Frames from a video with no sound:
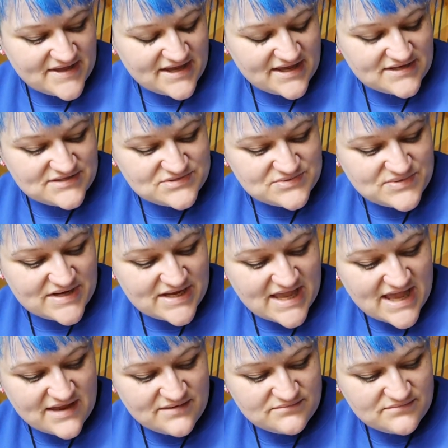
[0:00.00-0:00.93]
getting into it
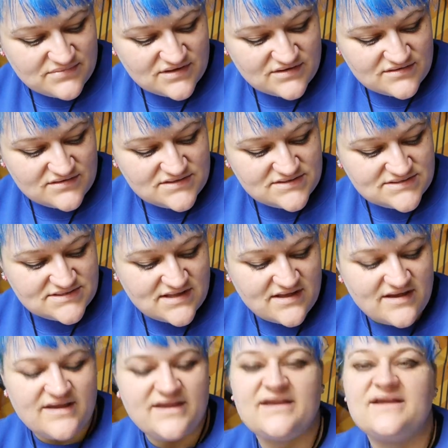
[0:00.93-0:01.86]
again, because
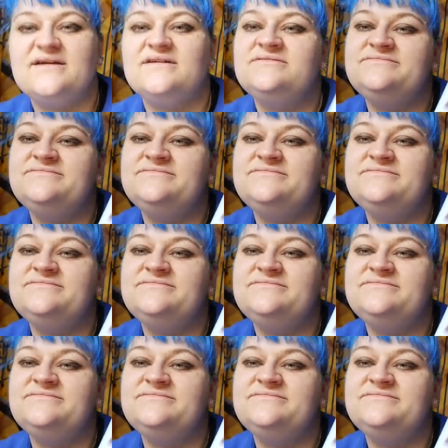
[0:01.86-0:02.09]
like